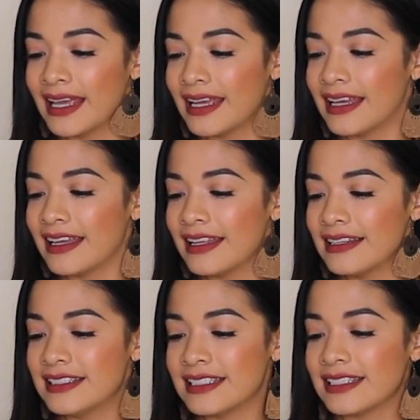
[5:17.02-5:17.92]

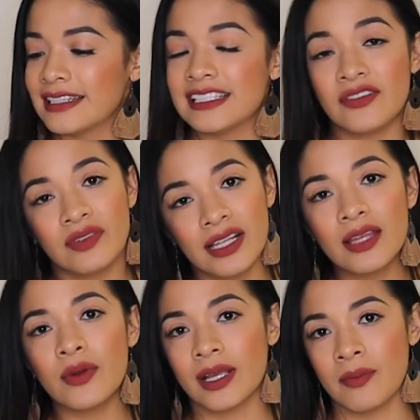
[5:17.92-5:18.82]
and
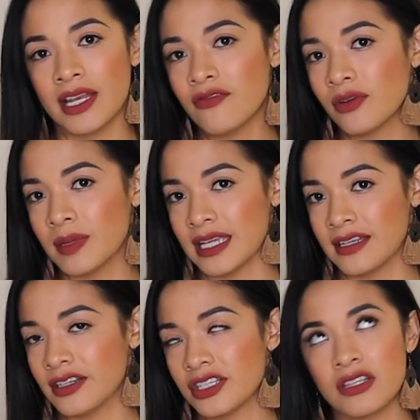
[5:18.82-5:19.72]
definitely recommended for
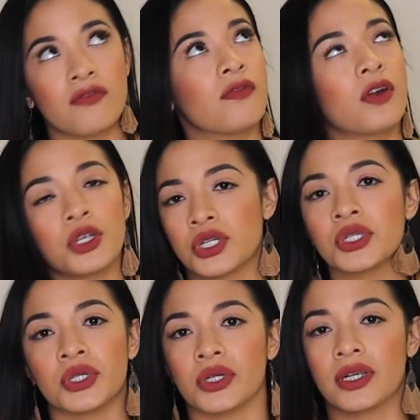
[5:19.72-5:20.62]
beginners for
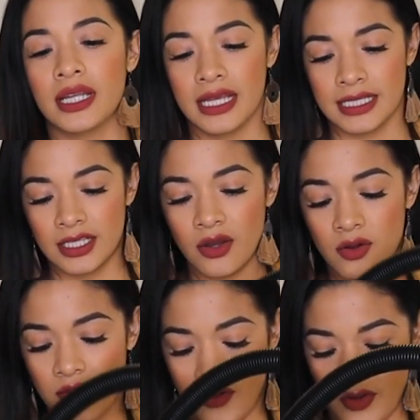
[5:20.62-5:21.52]
sure. It's
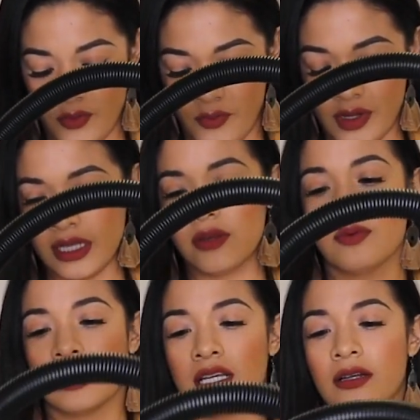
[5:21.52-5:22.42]
all a
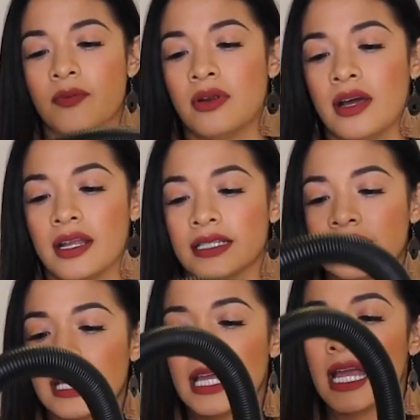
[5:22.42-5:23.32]
really good
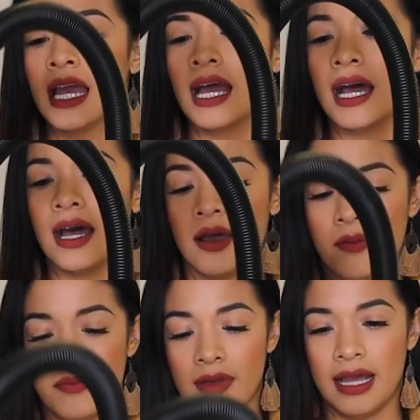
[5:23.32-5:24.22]
product.
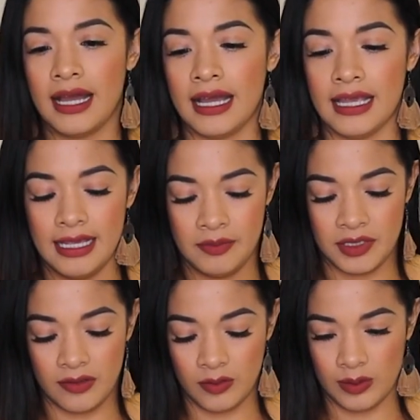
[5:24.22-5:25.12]
I
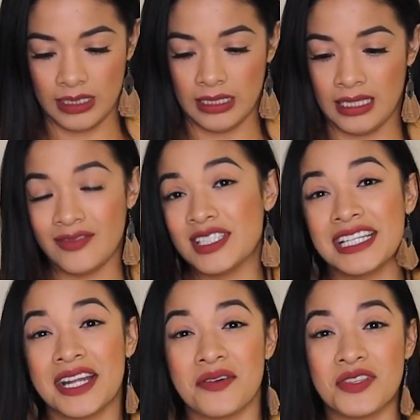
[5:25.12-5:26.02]
absolutely loved it,
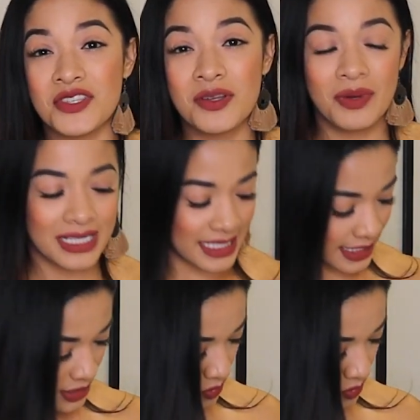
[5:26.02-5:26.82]
and I was super excited